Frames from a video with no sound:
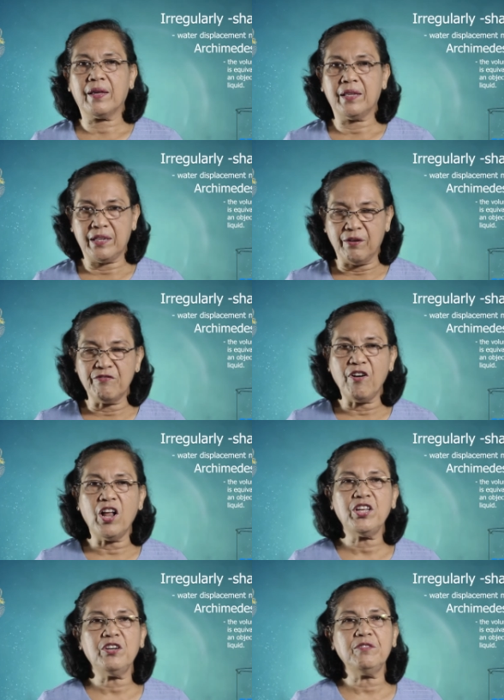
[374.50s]
that the
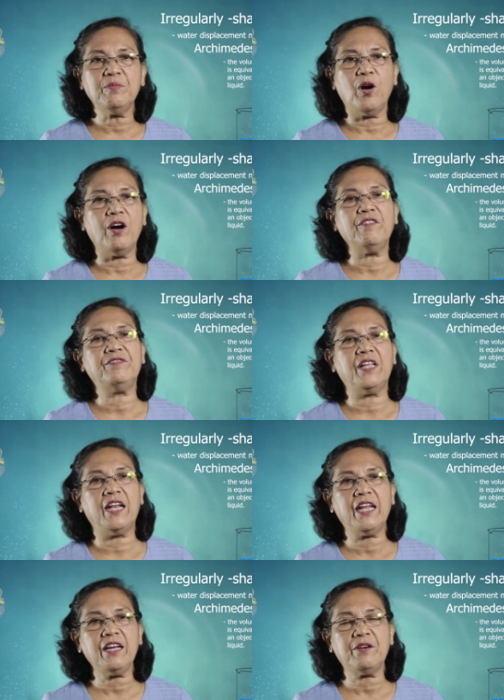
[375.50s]
volume of the
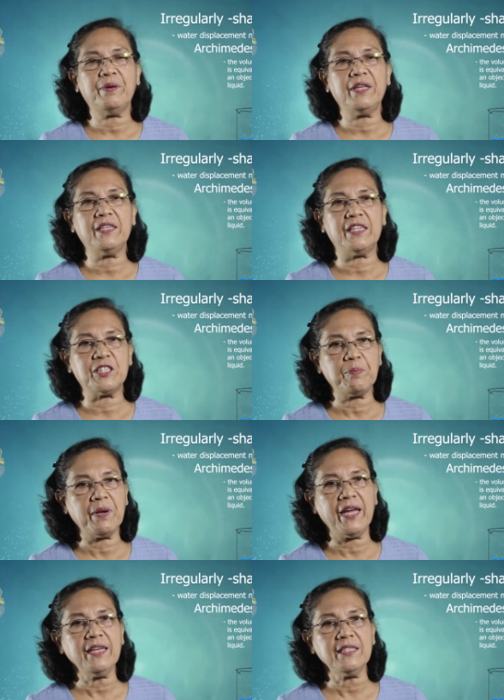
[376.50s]
liquid
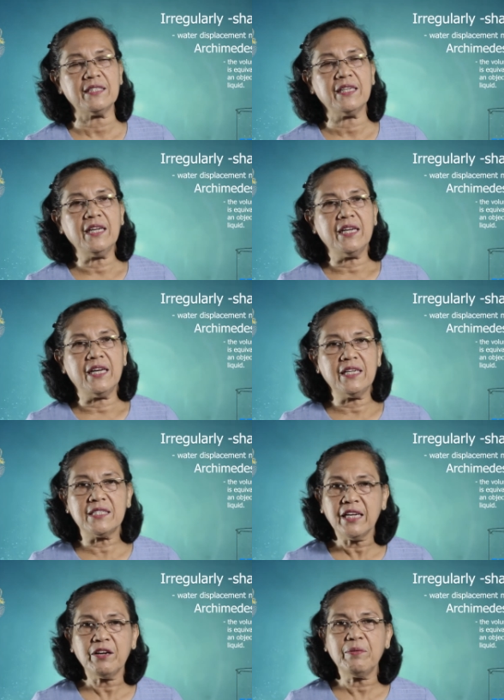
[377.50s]
displaced
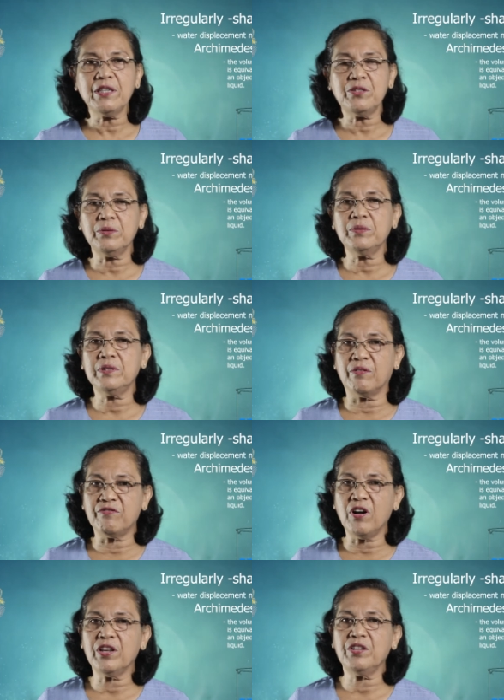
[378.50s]
is equal to the
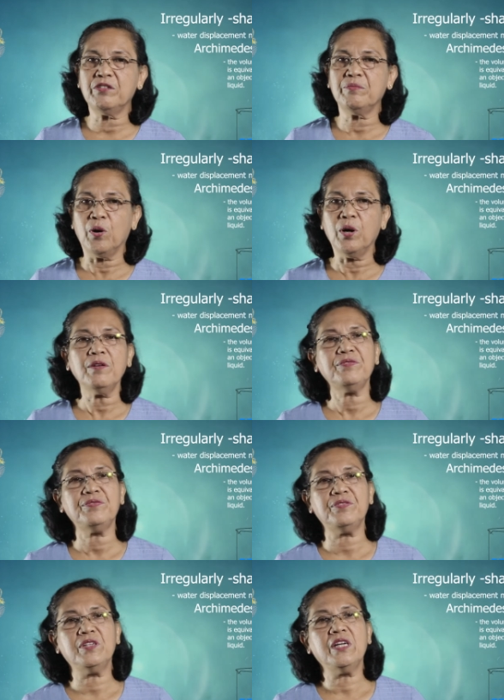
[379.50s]
volume
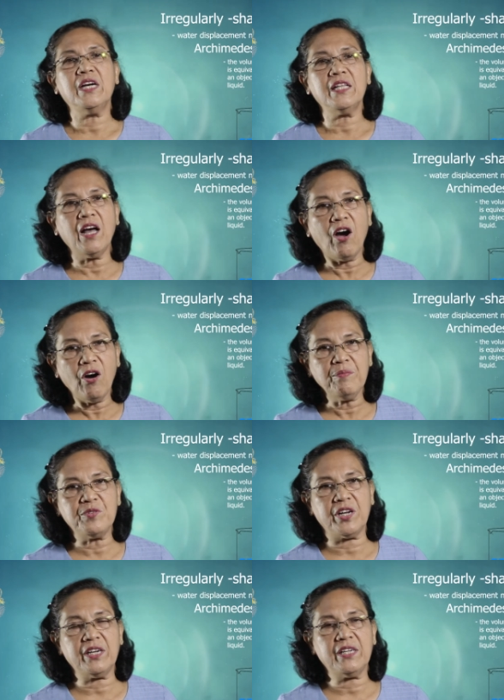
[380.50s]
of the
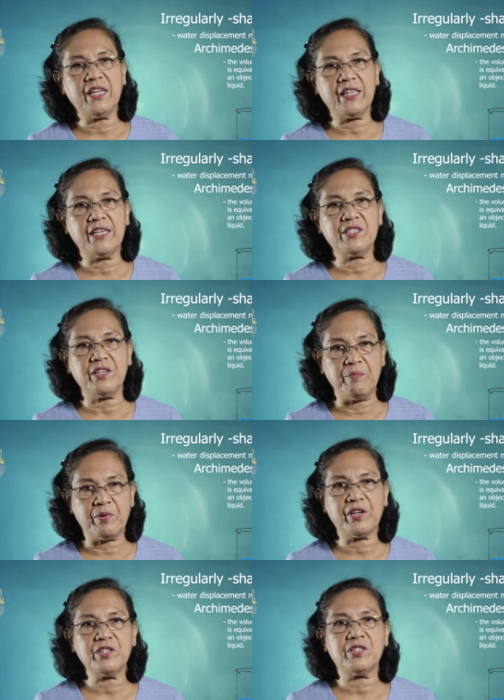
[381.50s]
object that is
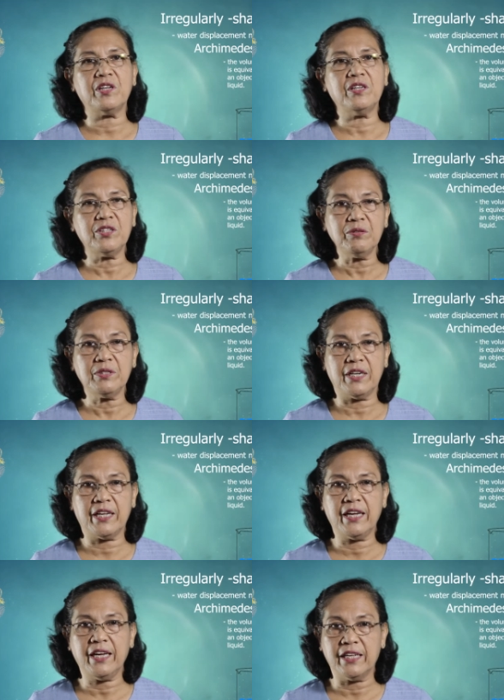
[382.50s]
immersed
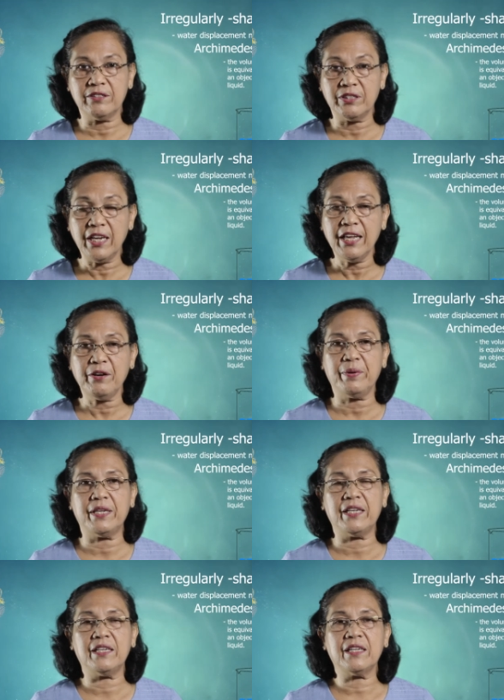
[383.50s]
totally into the liquid.